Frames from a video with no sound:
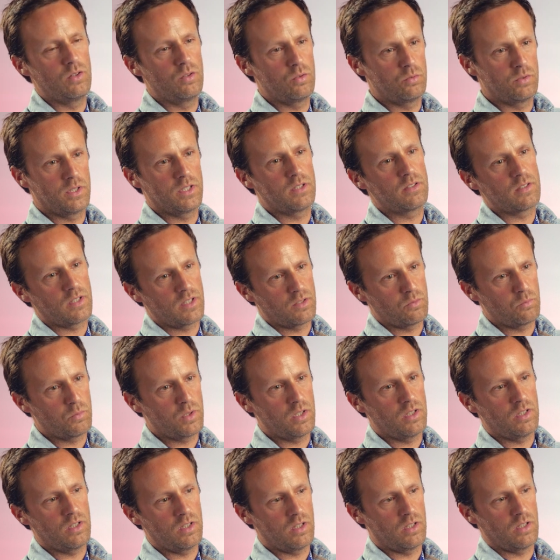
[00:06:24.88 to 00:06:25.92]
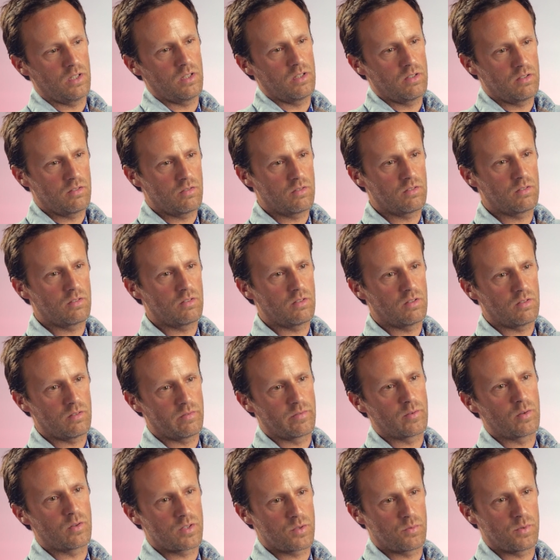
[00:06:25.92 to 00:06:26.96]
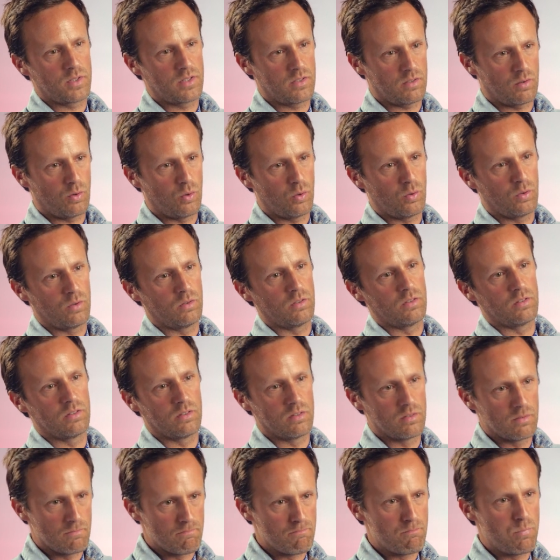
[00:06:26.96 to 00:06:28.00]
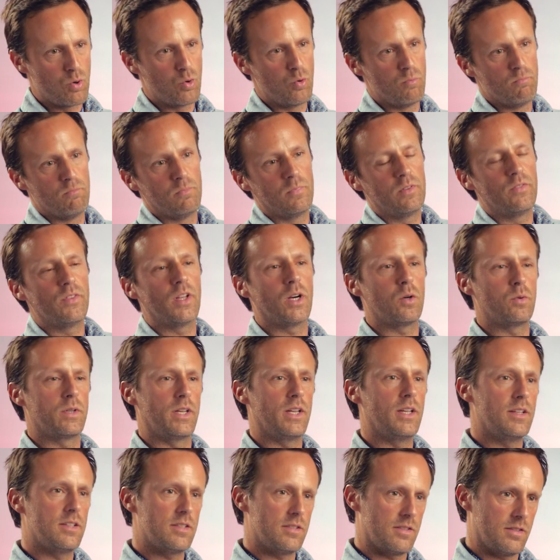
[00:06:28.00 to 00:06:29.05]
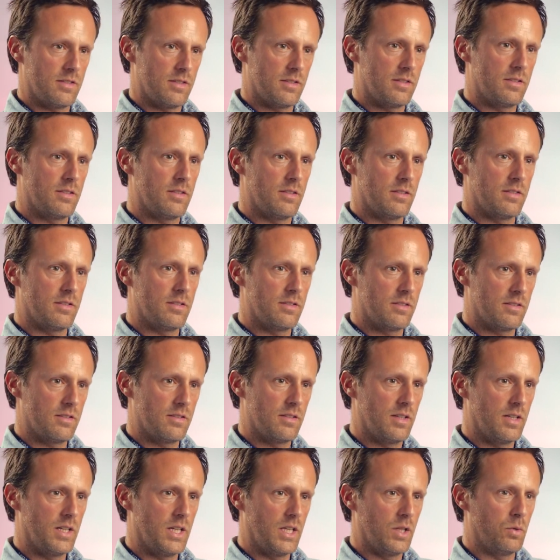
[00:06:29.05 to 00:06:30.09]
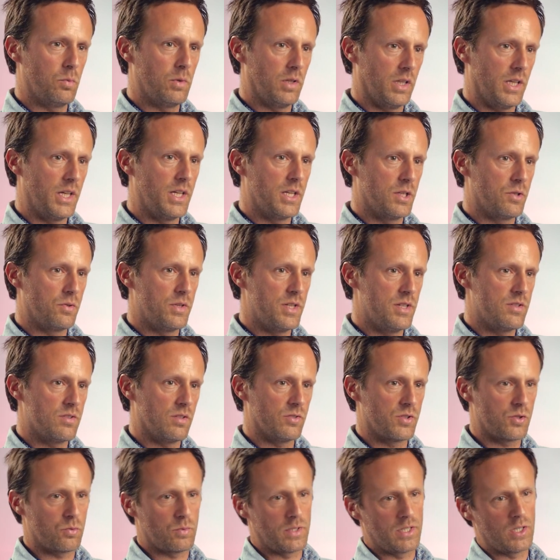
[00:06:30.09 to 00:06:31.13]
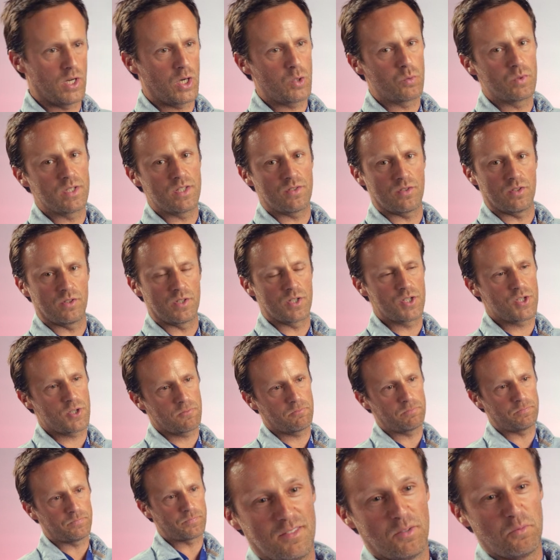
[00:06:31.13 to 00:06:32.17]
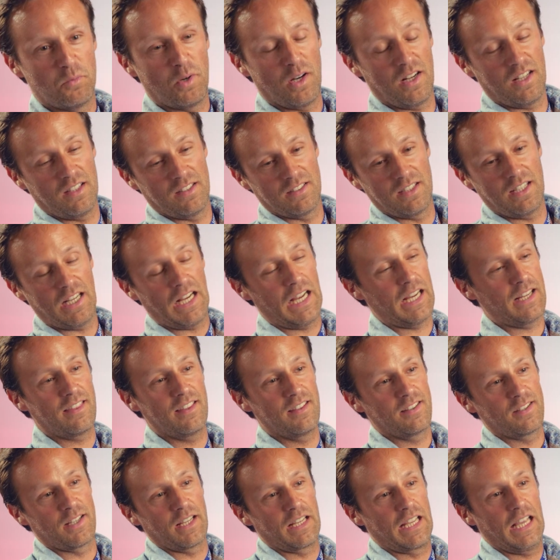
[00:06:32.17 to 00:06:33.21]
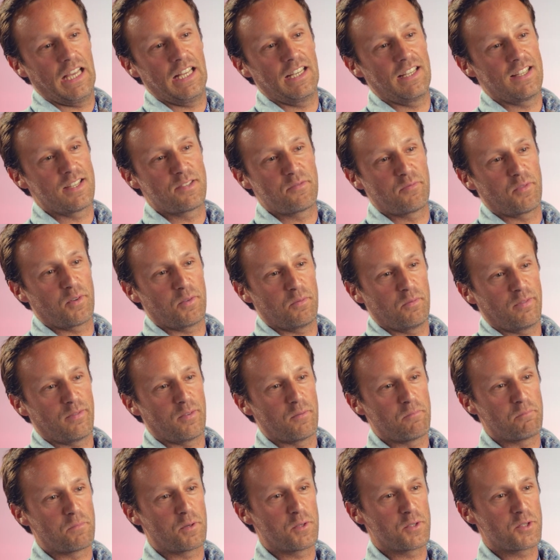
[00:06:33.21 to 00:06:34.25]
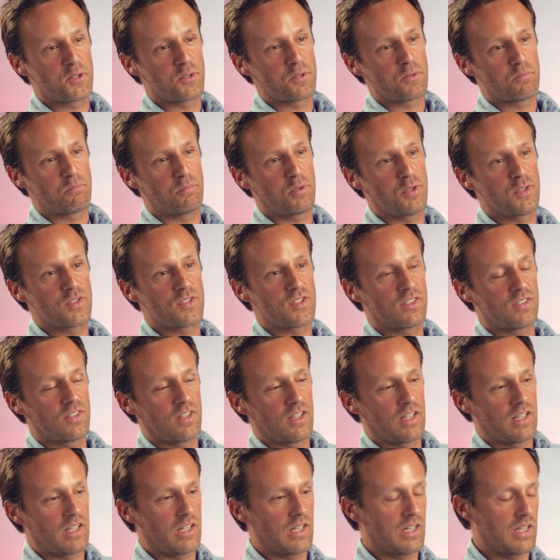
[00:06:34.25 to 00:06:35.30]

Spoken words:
into it, and we, of course, with the whole boom nowadays, it will increase also in our research. Well, I think, again, it's from person to person.